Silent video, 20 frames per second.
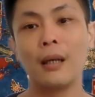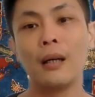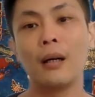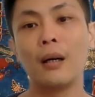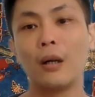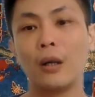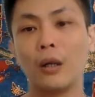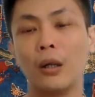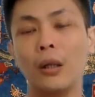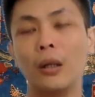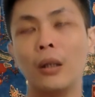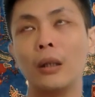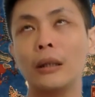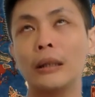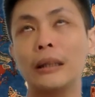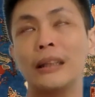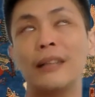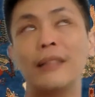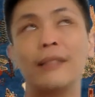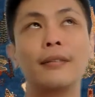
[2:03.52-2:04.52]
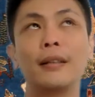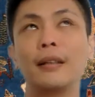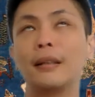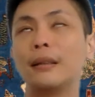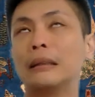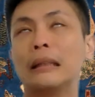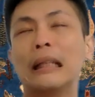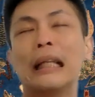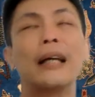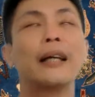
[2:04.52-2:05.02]
or
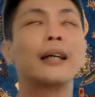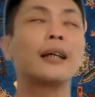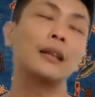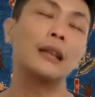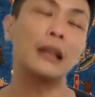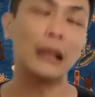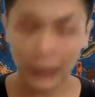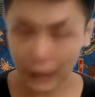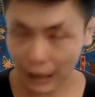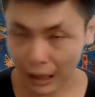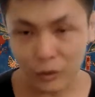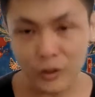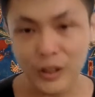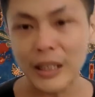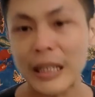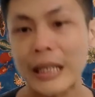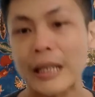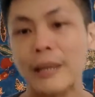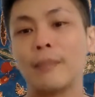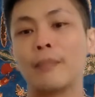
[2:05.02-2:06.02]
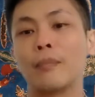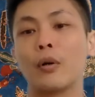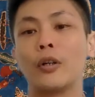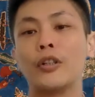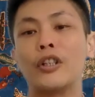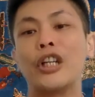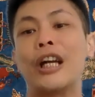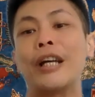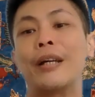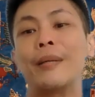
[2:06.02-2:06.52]
even like a housing
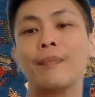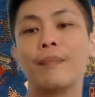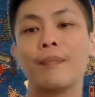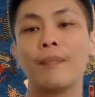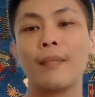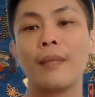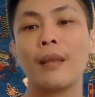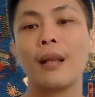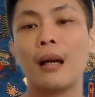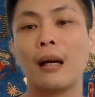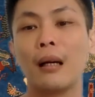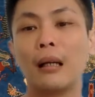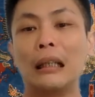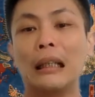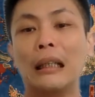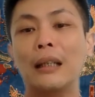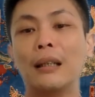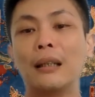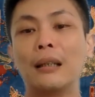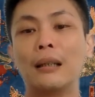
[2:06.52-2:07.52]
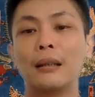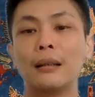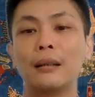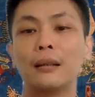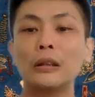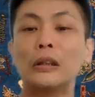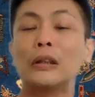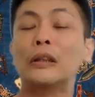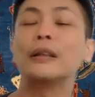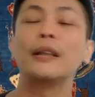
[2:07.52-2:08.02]
project,
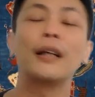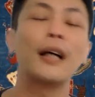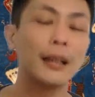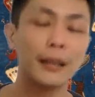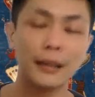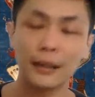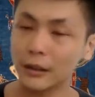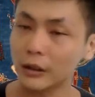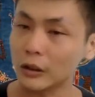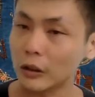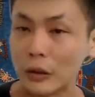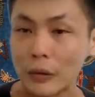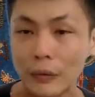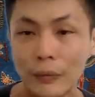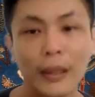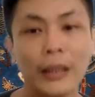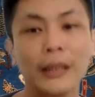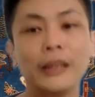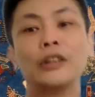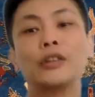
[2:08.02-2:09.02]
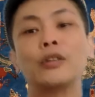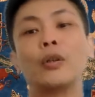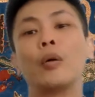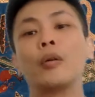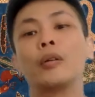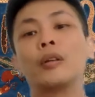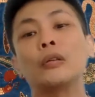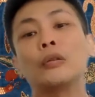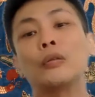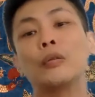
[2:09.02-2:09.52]
or other sort of like
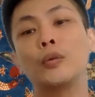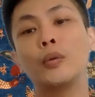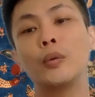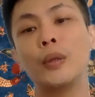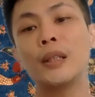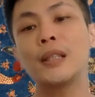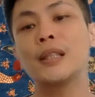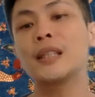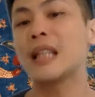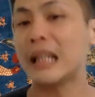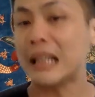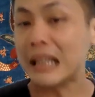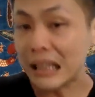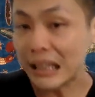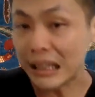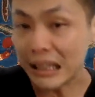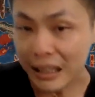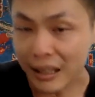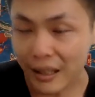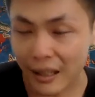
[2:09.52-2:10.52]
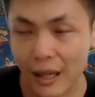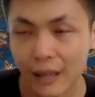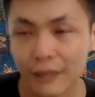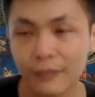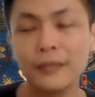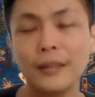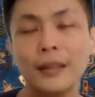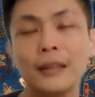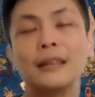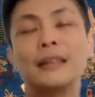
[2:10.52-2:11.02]
historical ruins that
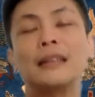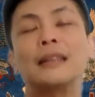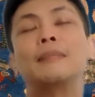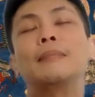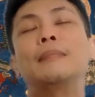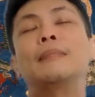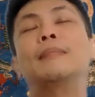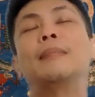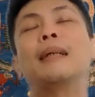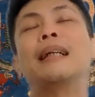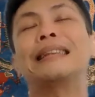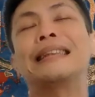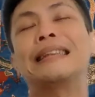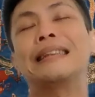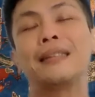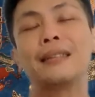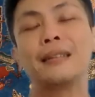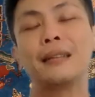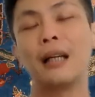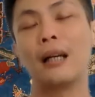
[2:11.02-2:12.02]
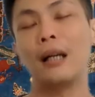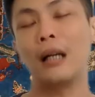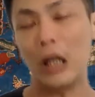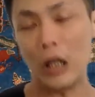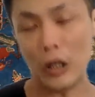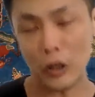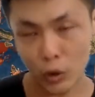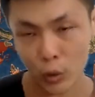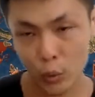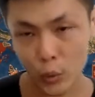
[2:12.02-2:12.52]
covers
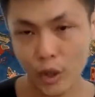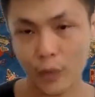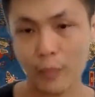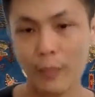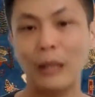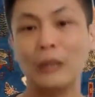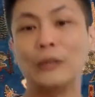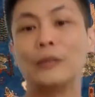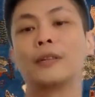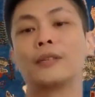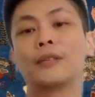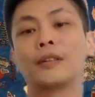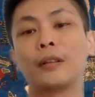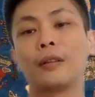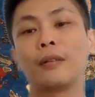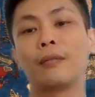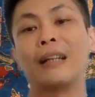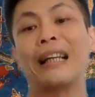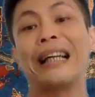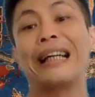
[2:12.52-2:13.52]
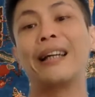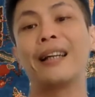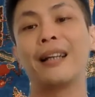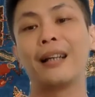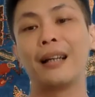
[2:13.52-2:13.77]
a huge amount of sort of like